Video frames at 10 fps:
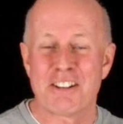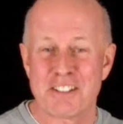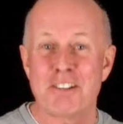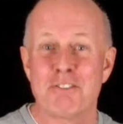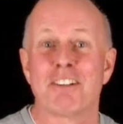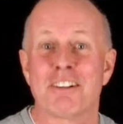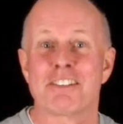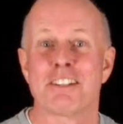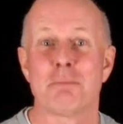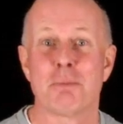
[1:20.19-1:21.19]
I think he
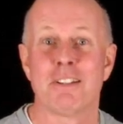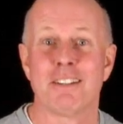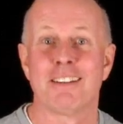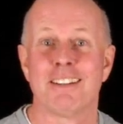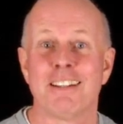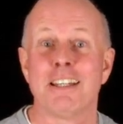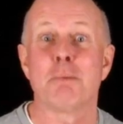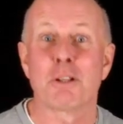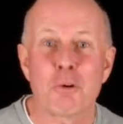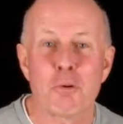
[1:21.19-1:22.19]
realised he'd
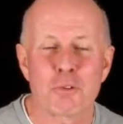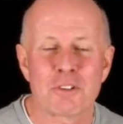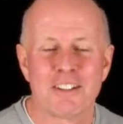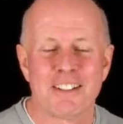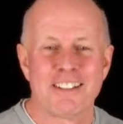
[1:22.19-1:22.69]
been caught.